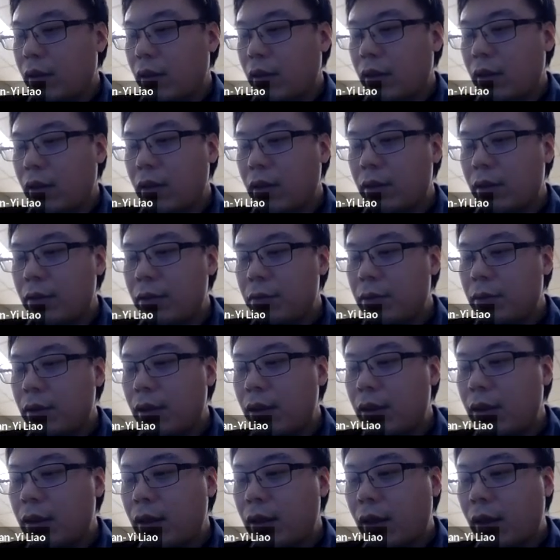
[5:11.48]
And uh,
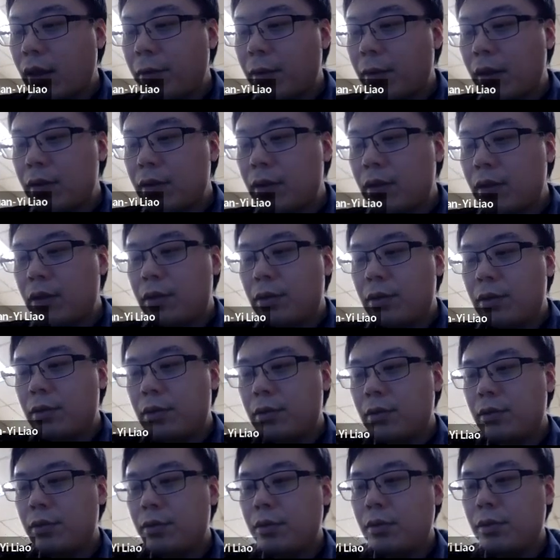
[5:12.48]
today I want
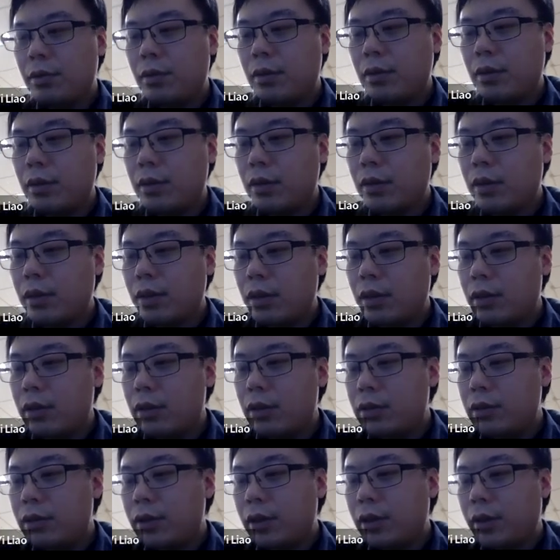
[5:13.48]
to
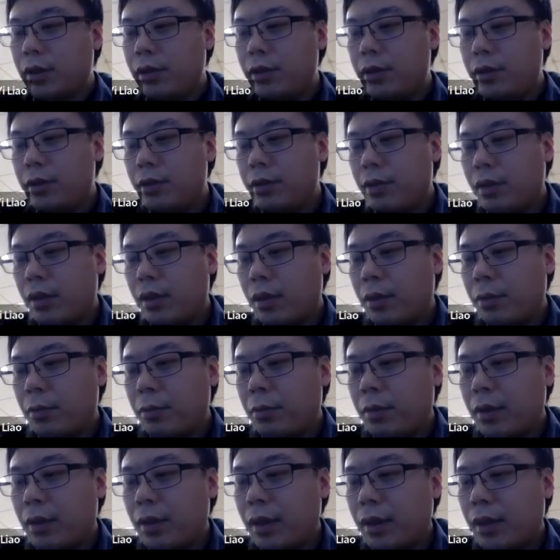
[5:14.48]
show you a
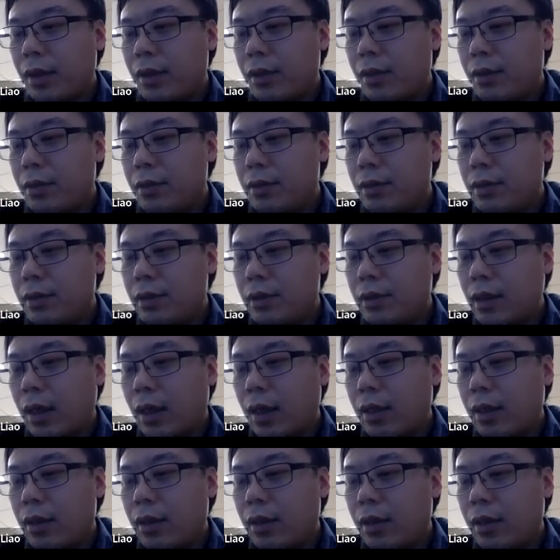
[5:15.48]
way to
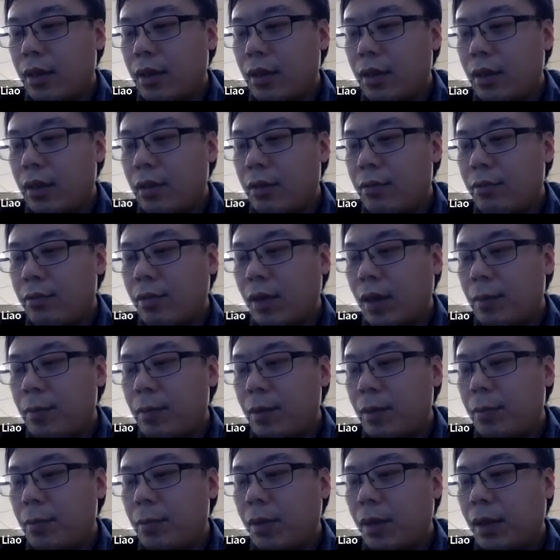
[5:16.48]
study
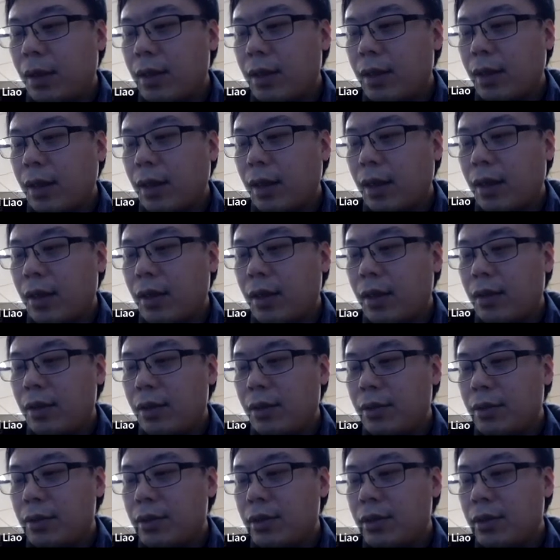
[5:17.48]
fiber product
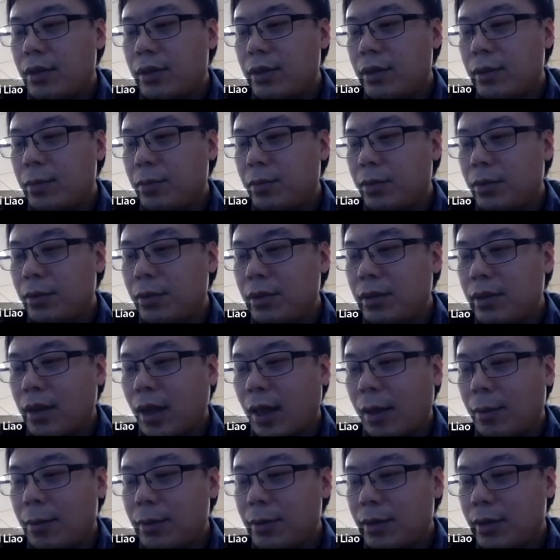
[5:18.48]
use smooth
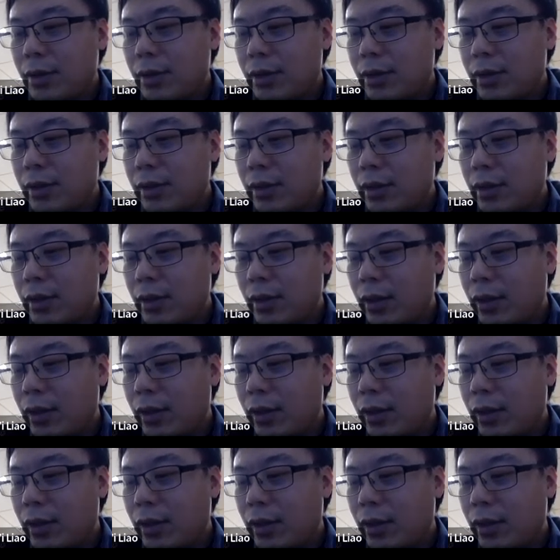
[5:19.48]
objects.